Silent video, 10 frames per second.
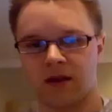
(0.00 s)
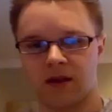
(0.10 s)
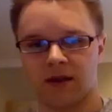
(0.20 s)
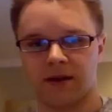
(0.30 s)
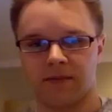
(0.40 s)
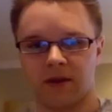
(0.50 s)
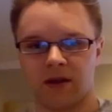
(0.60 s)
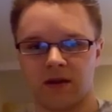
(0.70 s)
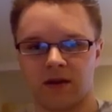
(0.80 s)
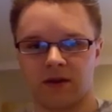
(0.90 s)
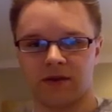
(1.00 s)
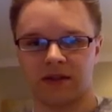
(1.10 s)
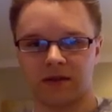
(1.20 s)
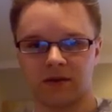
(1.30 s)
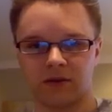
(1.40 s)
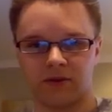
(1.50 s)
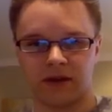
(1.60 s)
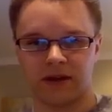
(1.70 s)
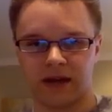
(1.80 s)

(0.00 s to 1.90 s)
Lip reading: And all these little green